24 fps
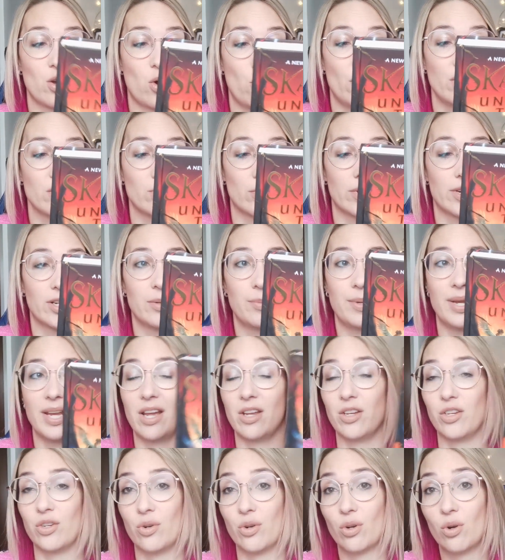always wanted to be a
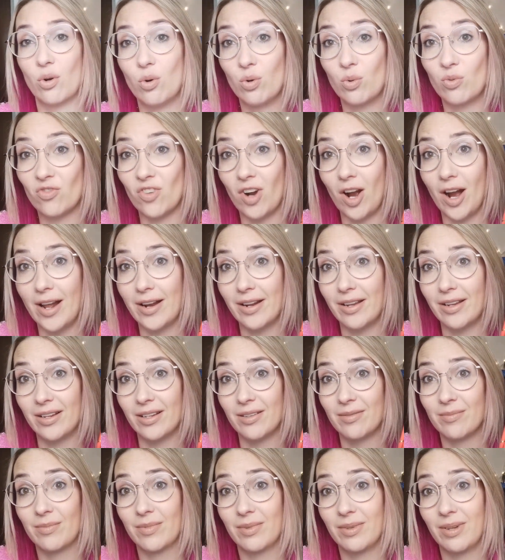unicorn rider,
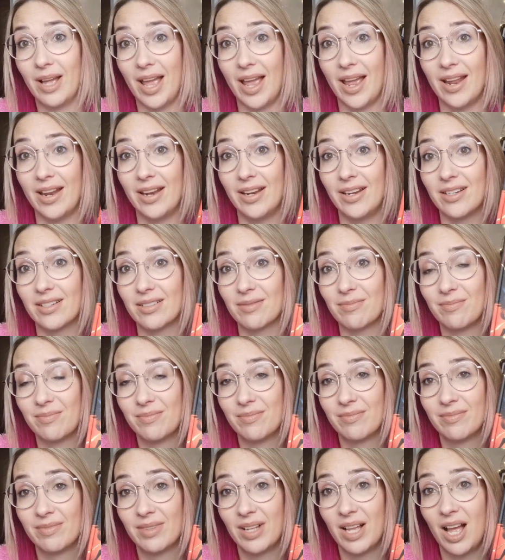and
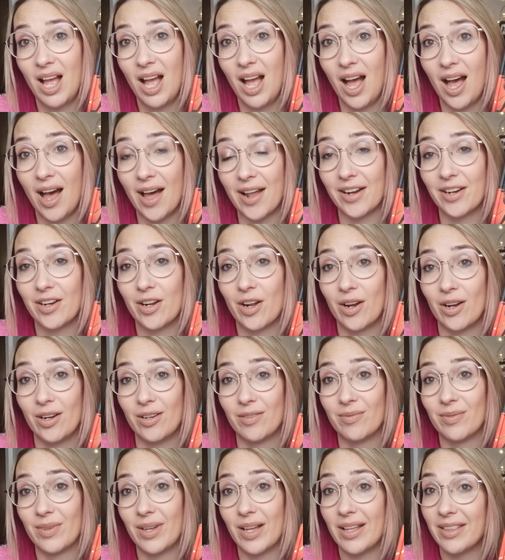I don't know,
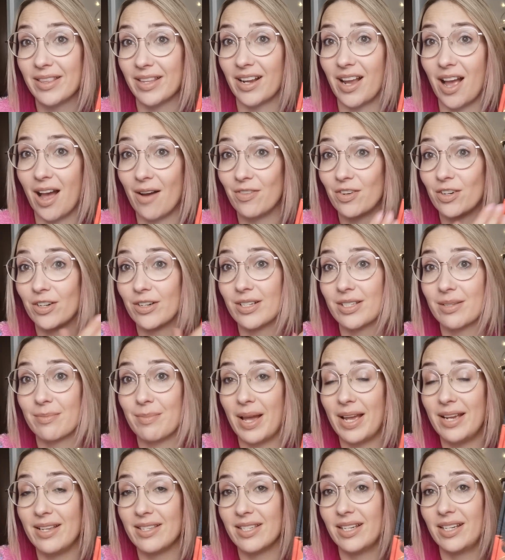the cover is
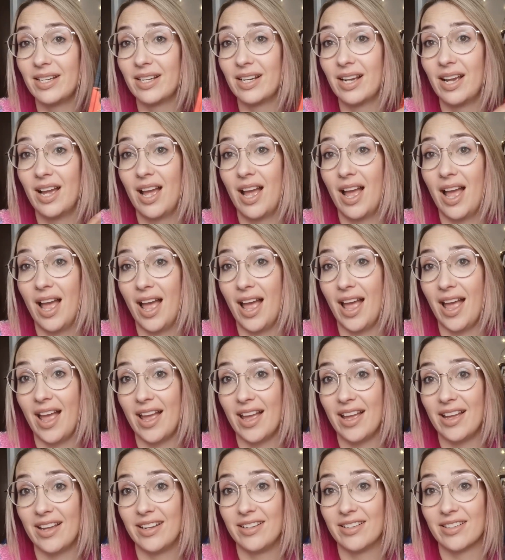amazing
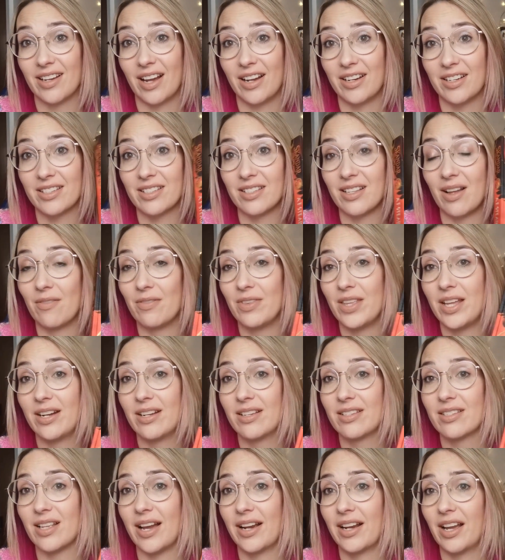and I just love that
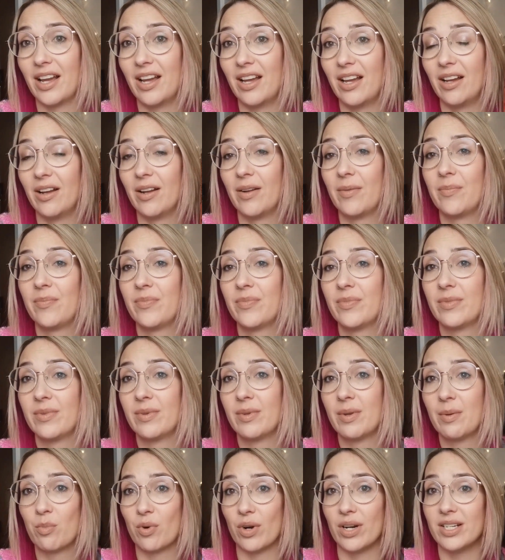it's like a
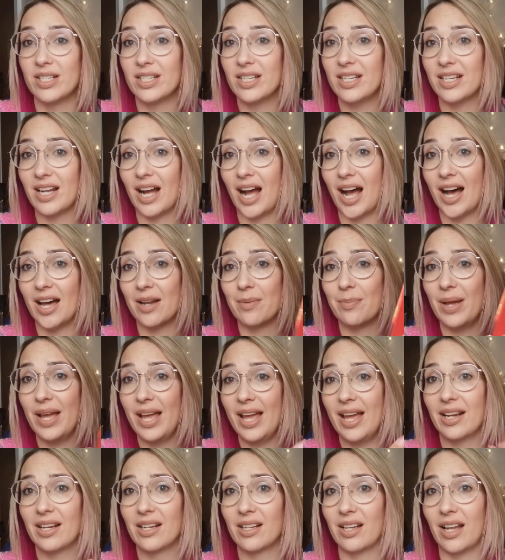printed
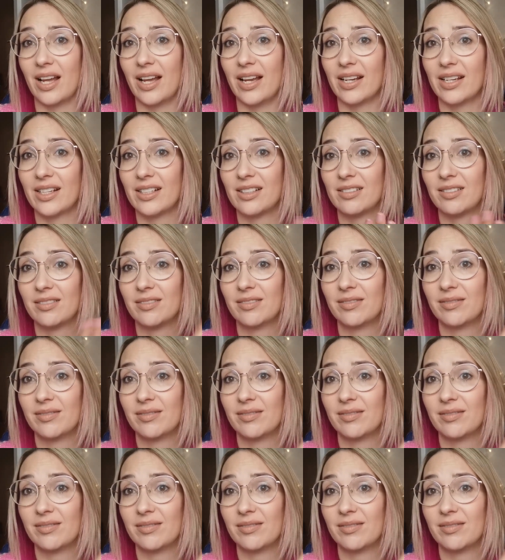hardback. Like,